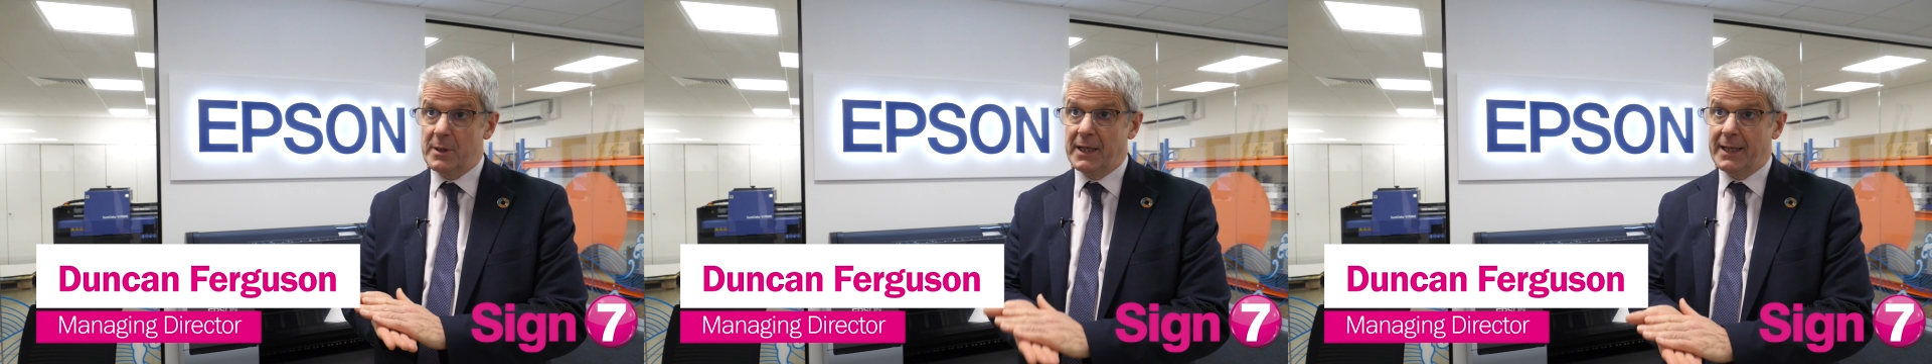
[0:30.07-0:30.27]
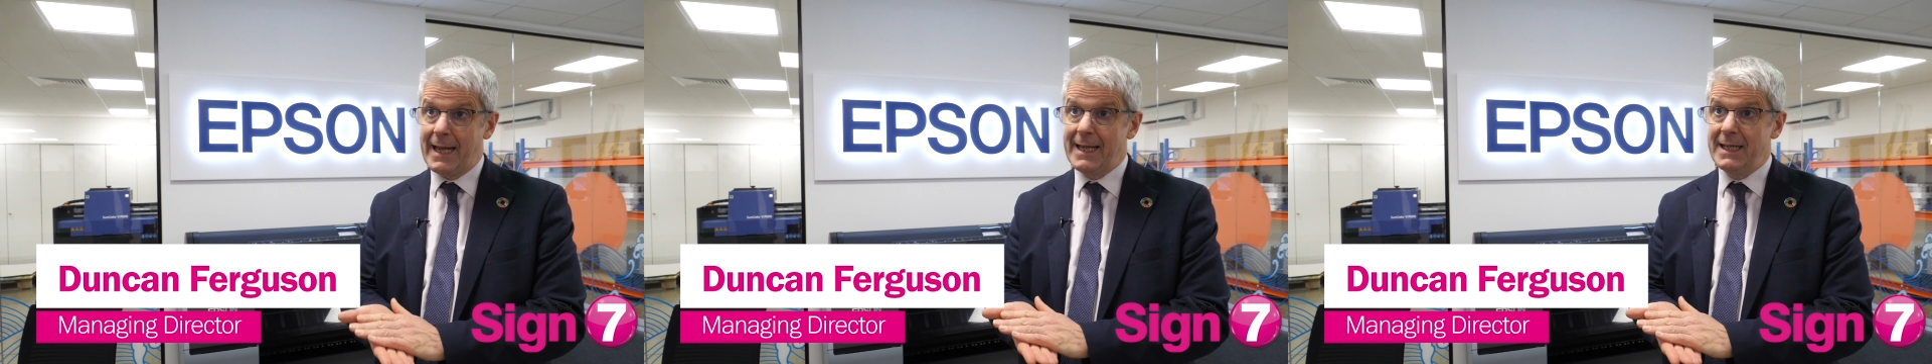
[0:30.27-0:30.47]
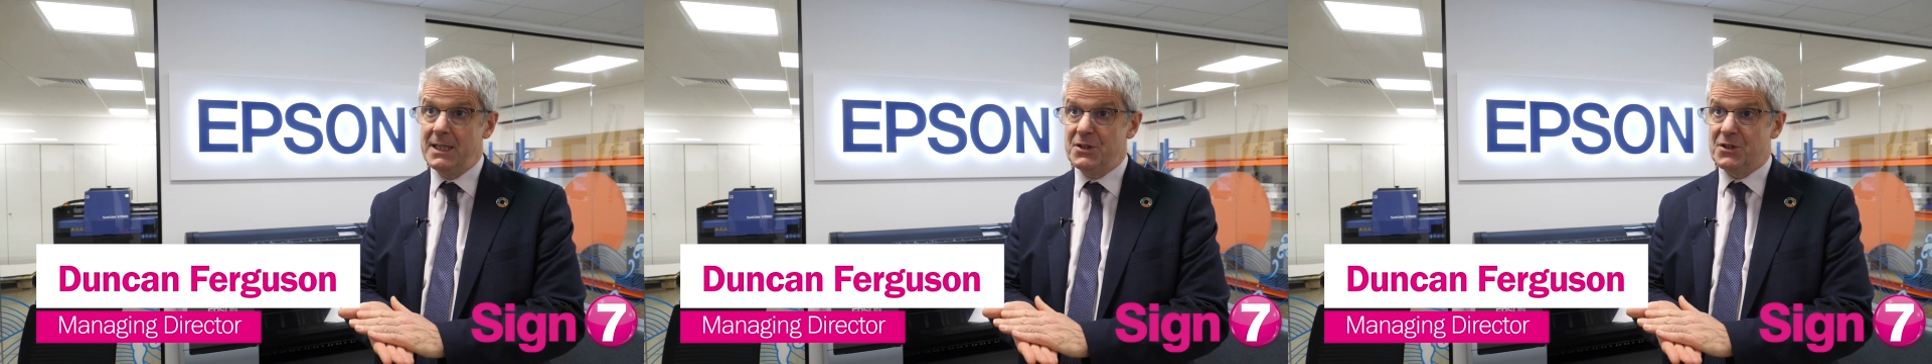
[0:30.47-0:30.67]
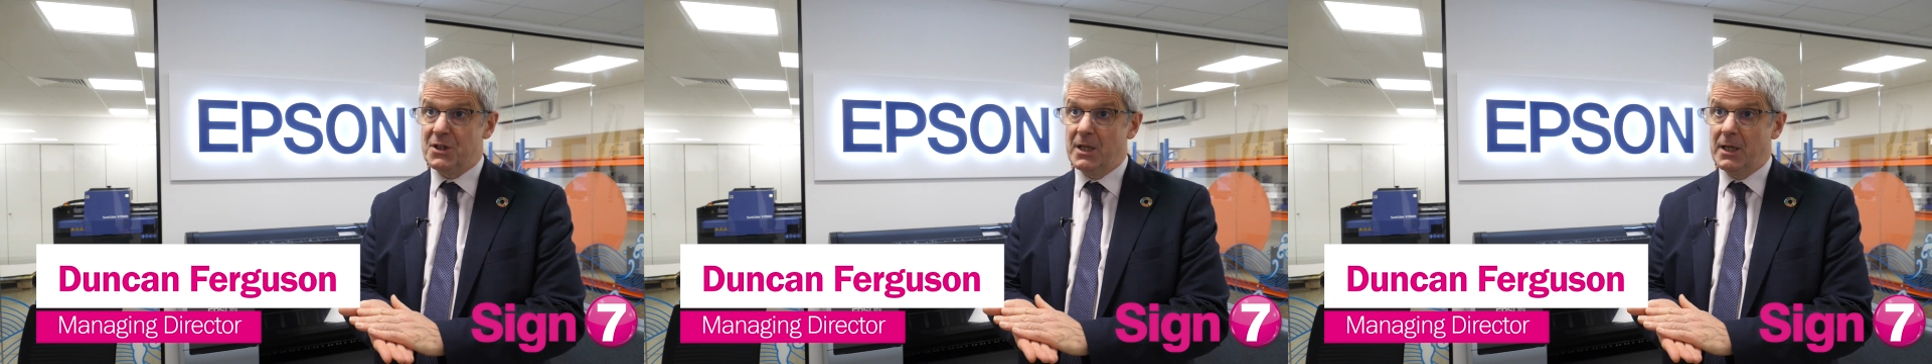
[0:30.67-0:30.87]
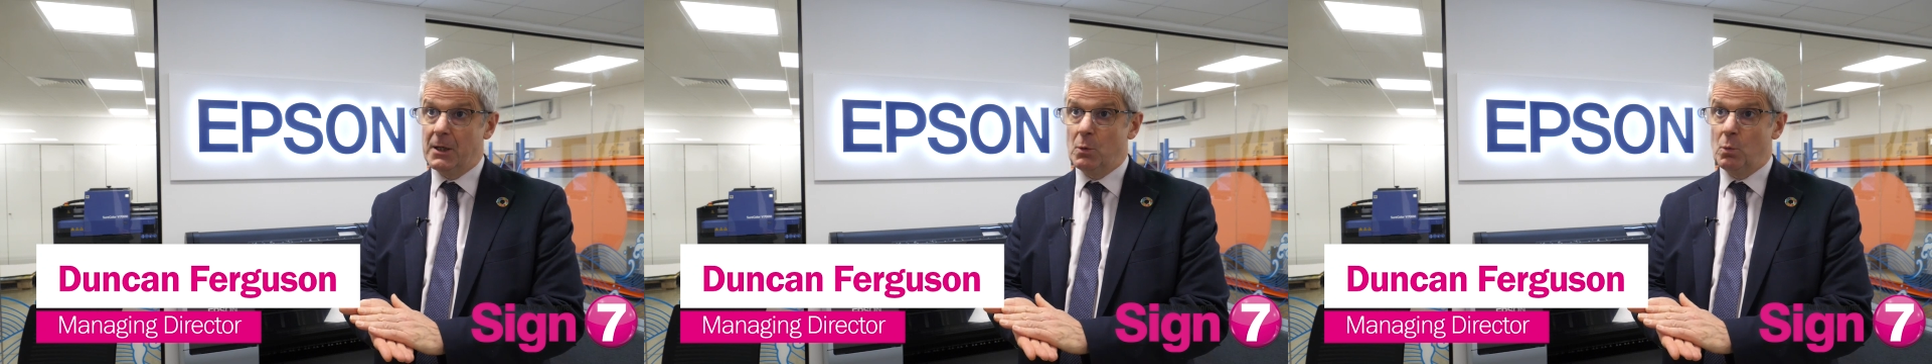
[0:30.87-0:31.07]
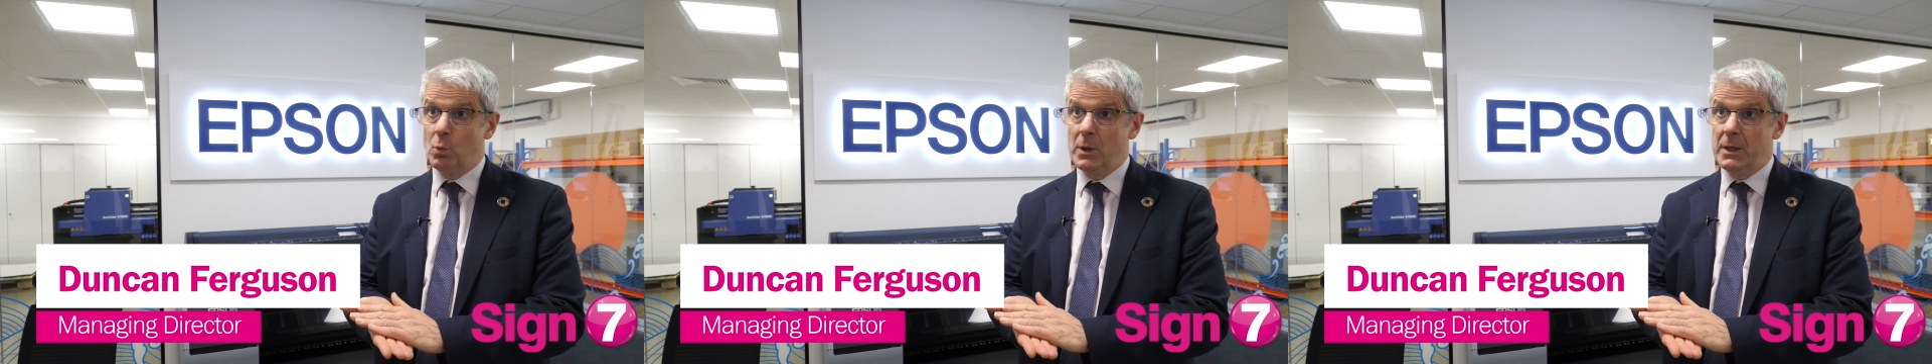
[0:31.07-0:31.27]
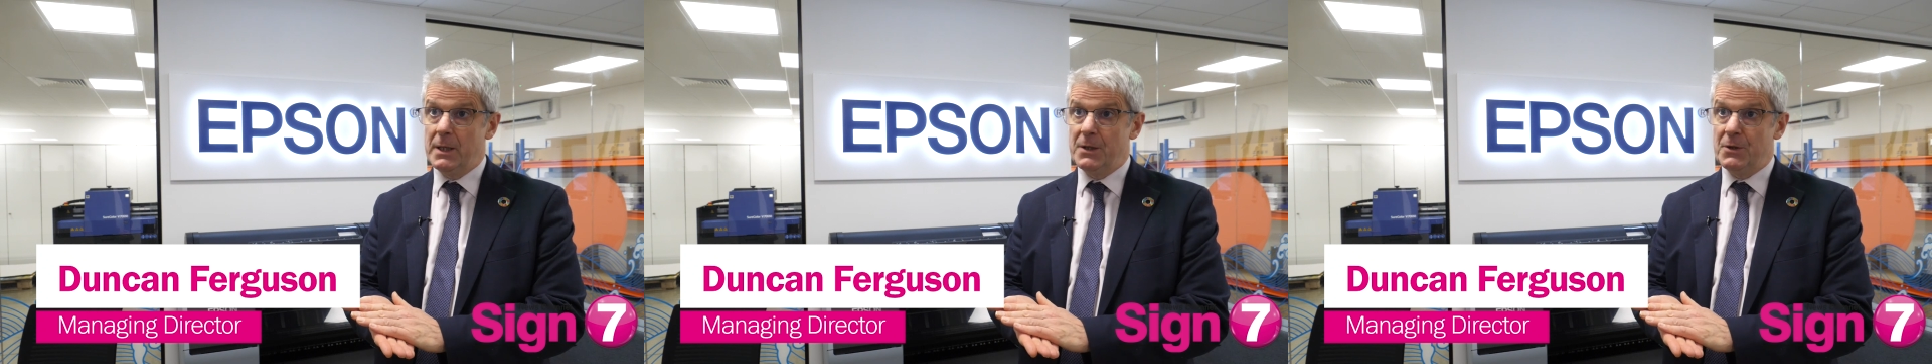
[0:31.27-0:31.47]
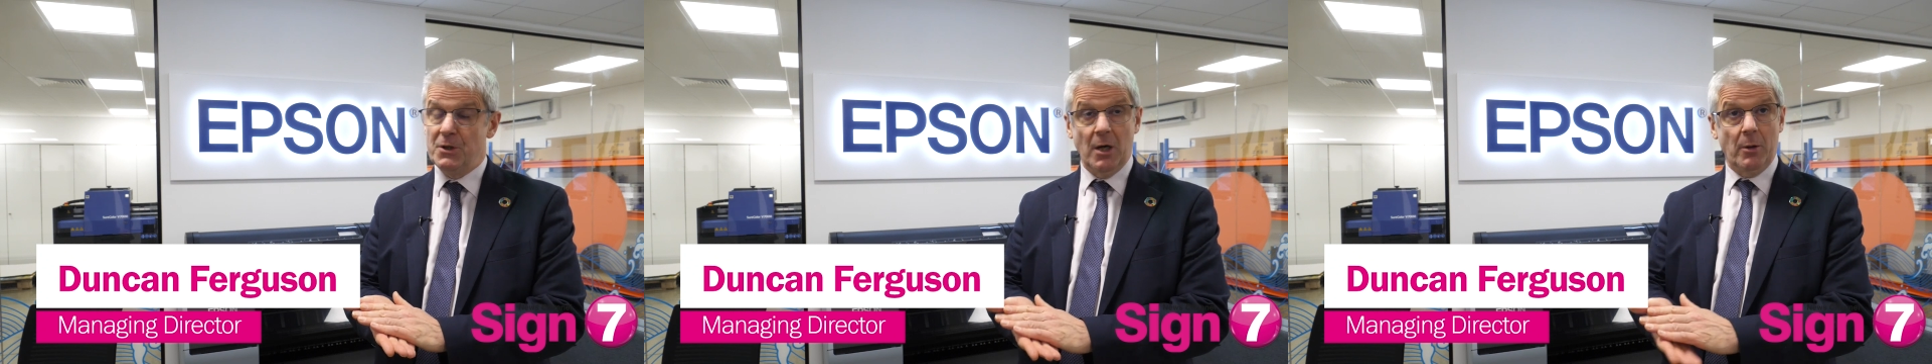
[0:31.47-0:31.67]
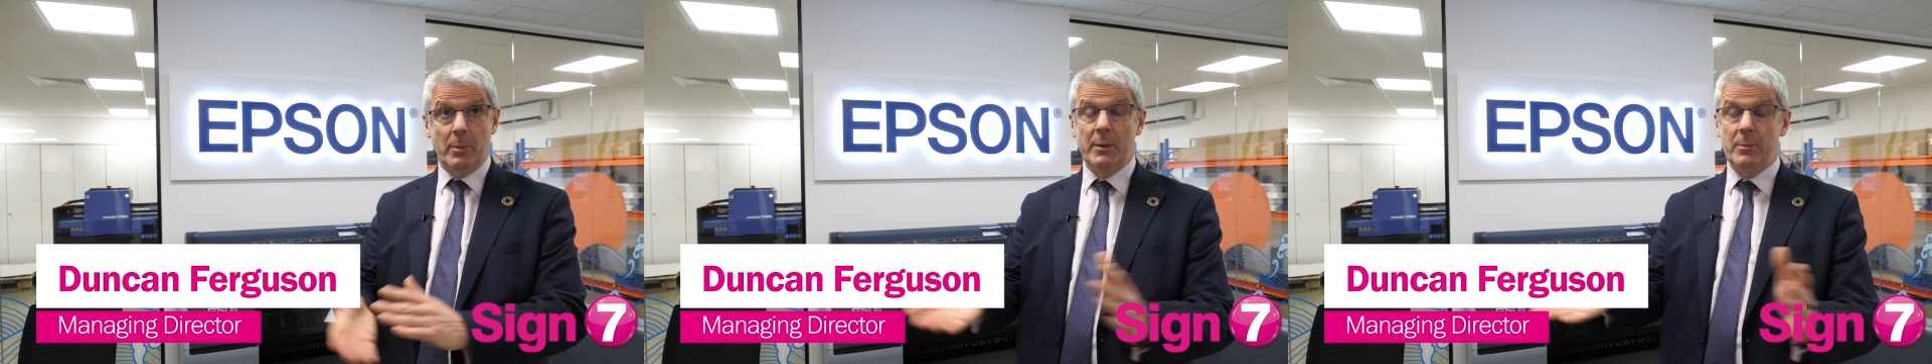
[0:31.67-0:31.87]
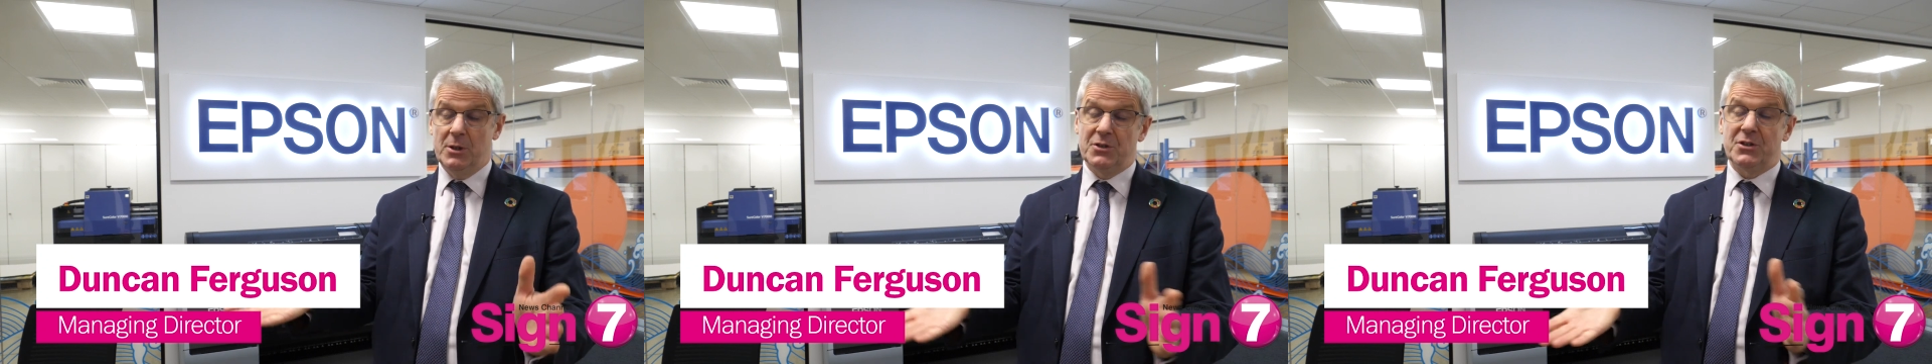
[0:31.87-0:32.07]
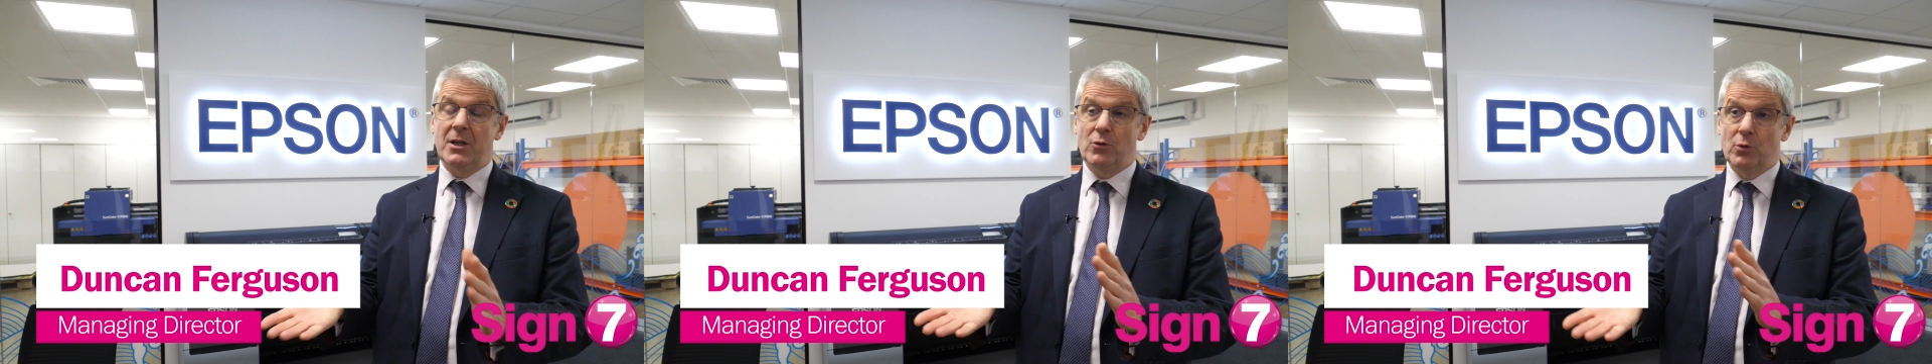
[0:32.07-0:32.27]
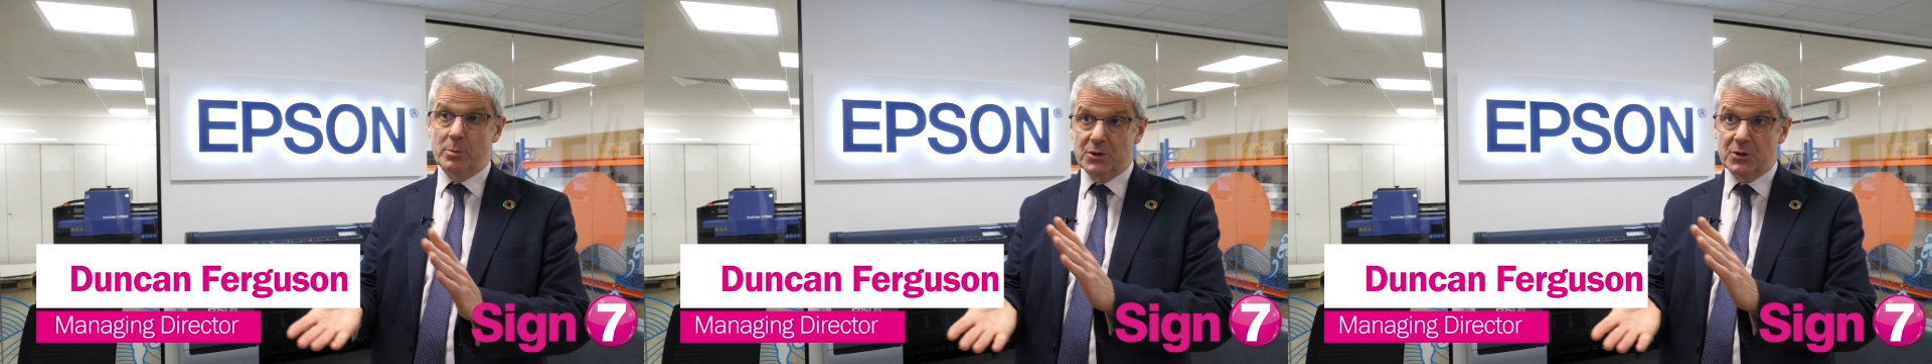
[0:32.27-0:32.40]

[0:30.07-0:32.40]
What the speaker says: engaging with young people in general,